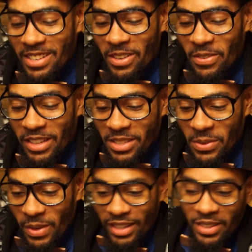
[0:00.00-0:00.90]
You know, if it
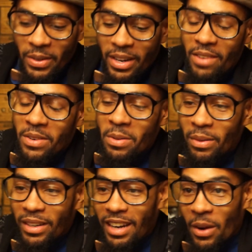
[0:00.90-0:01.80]
doesn't work, then whatever.
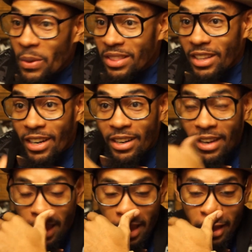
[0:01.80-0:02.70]
But I went there
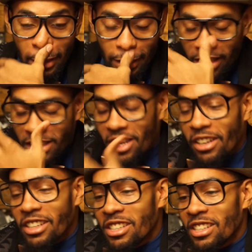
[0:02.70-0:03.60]
and did the
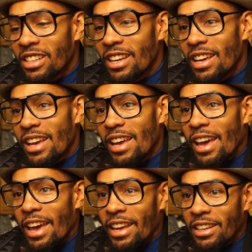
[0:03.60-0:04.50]
audition,
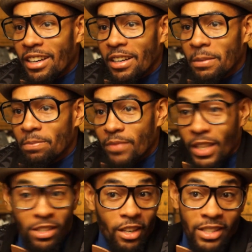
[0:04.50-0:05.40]
and
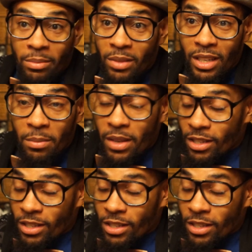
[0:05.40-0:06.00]
they saw something in me.